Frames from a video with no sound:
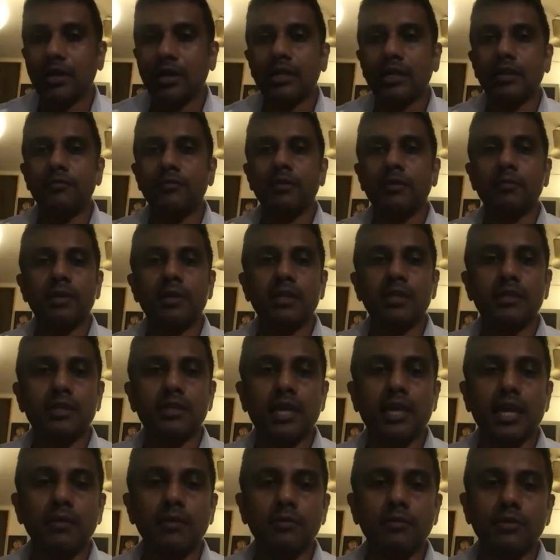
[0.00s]
giving me the
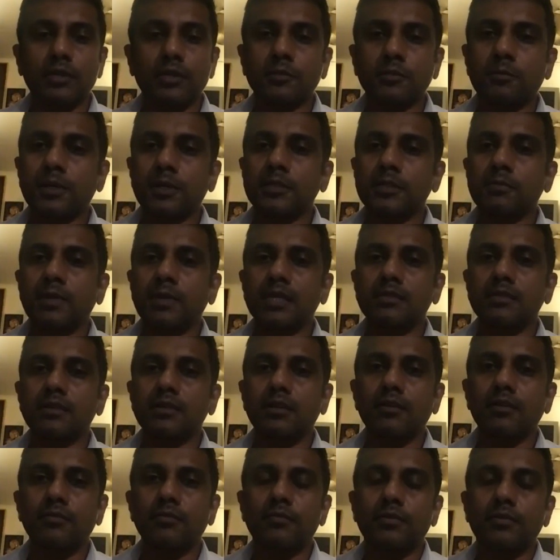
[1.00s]
time to express
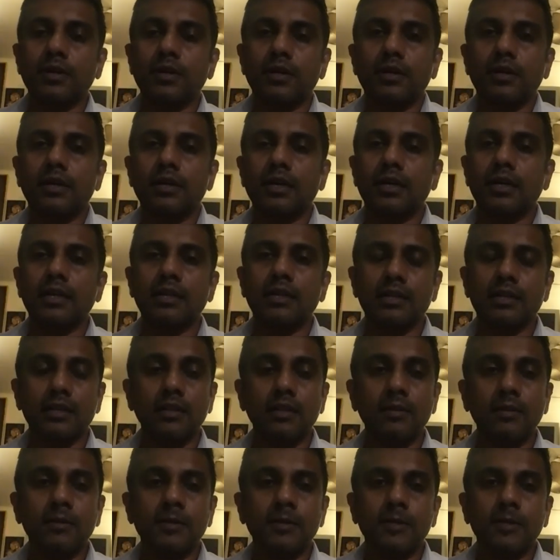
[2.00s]
myself a
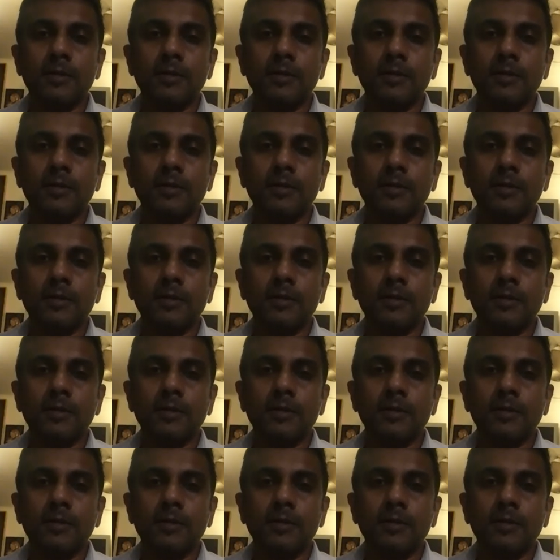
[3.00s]
little,